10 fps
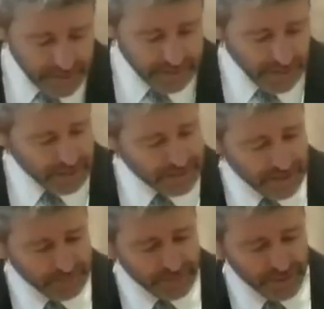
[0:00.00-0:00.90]
did not
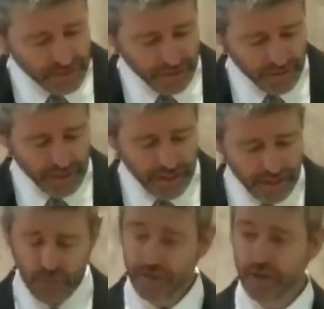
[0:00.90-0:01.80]
come to you
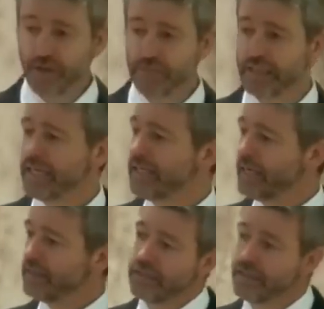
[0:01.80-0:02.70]
in word only. Now,